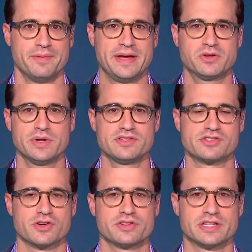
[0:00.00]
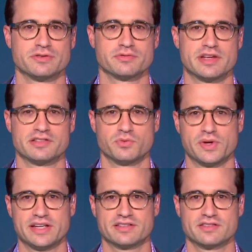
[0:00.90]
Bitcoin's surge in recent
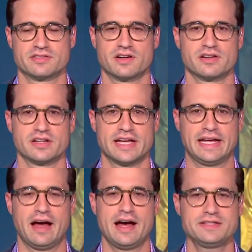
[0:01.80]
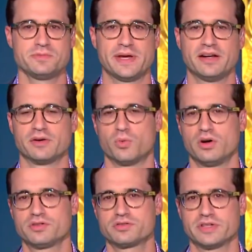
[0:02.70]
weeks has started a hot debate on
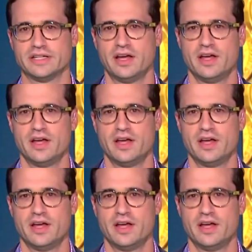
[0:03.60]
Wall Street.